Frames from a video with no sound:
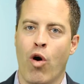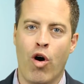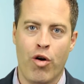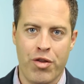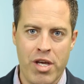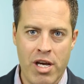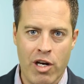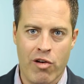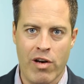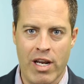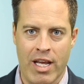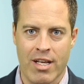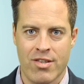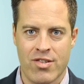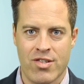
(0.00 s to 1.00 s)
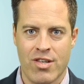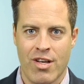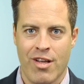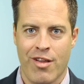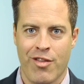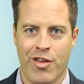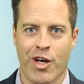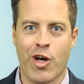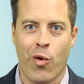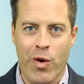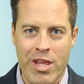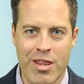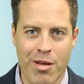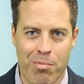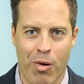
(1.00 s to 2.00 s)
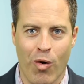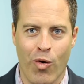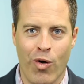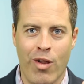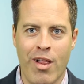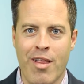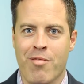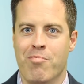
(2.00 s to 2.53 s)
all the ingredients that go in the bowl,